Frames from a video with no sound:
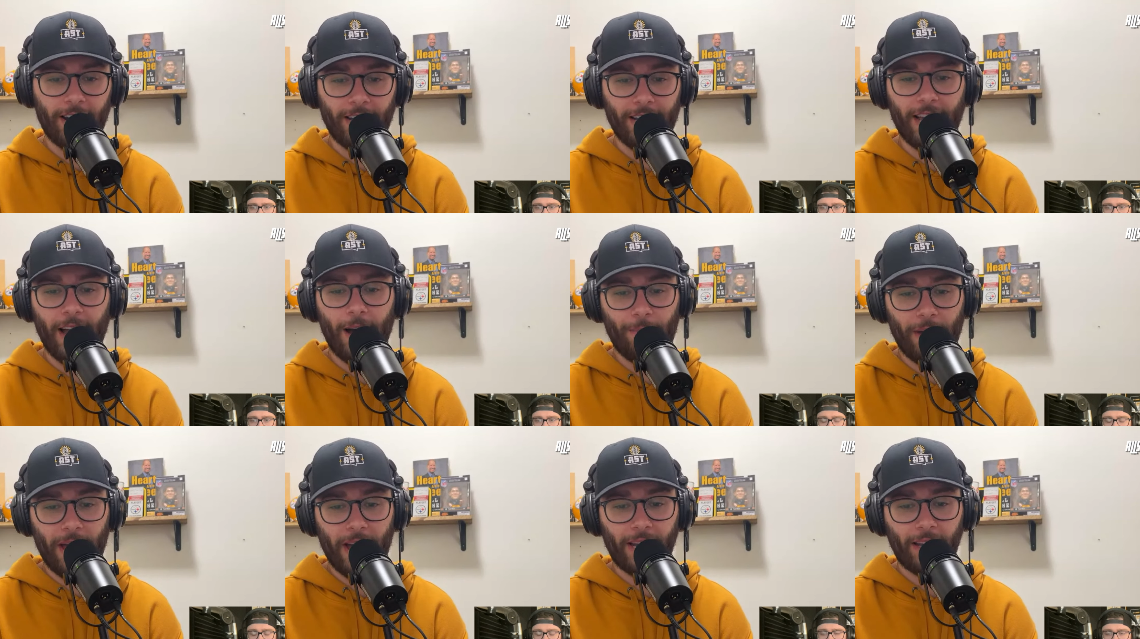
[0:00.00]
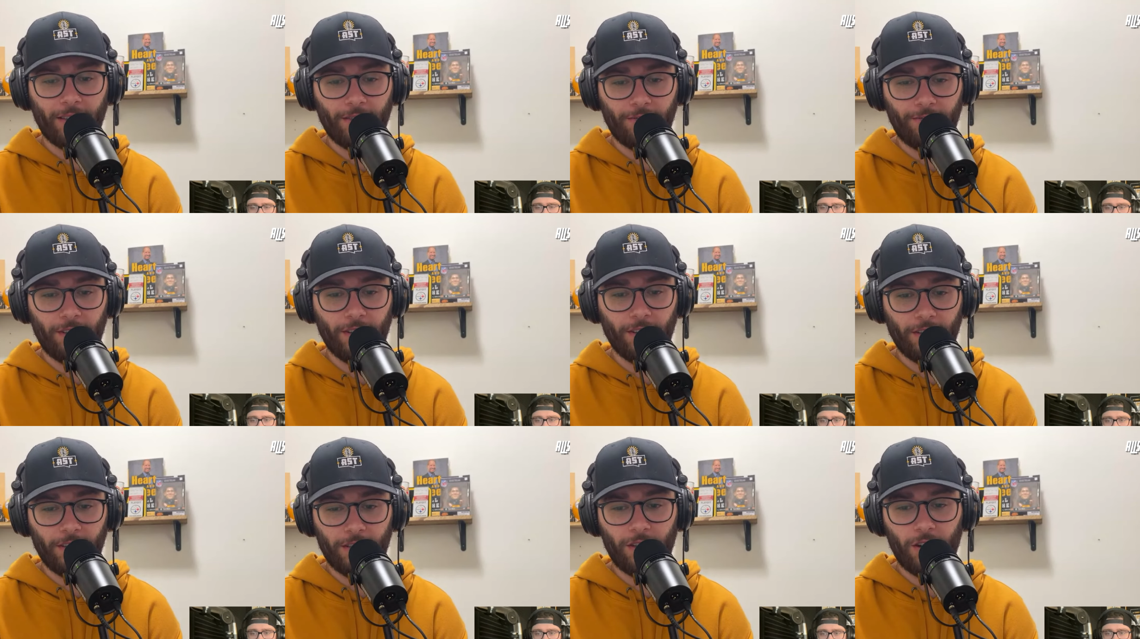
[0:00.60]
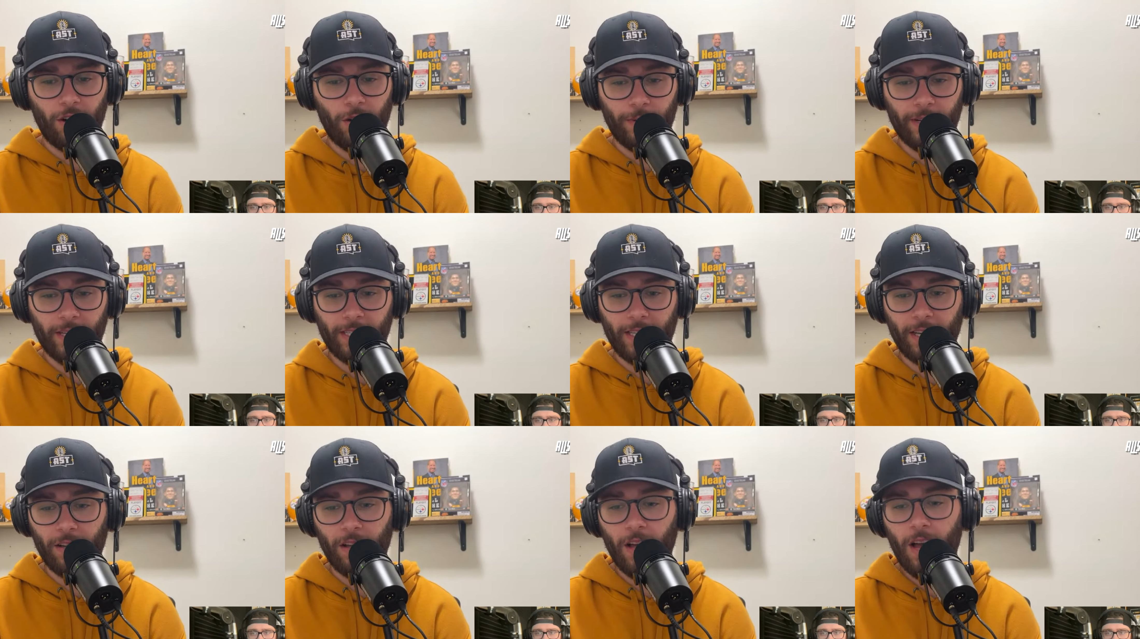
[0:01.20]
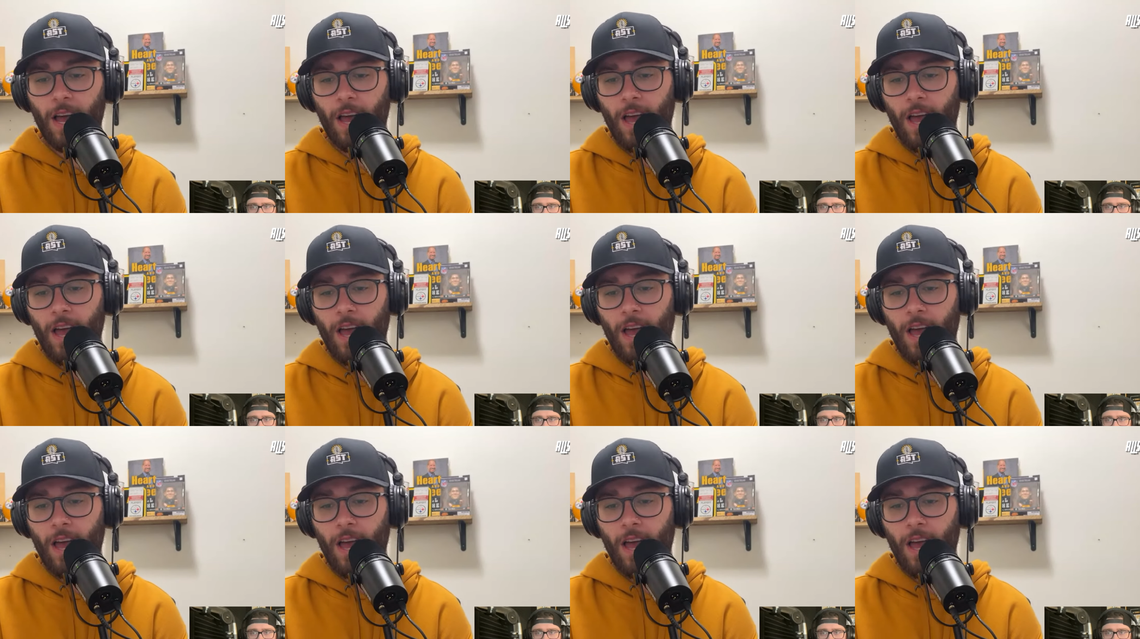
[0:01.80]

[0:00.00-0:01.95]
He got back on the field. It's no big deal.